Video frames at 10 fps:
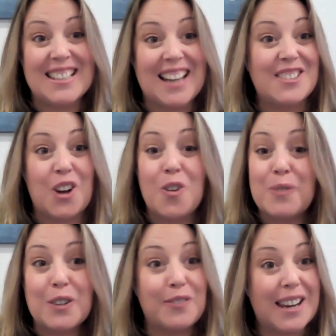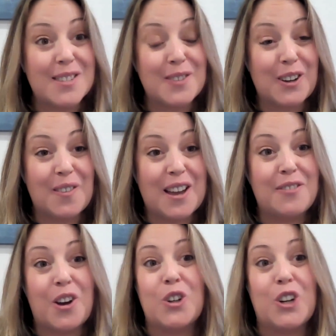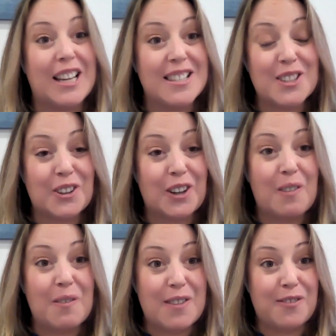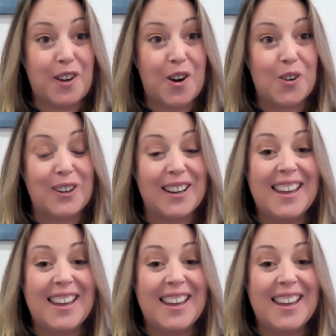I don't put Facebook on my phone or Instagram on my phone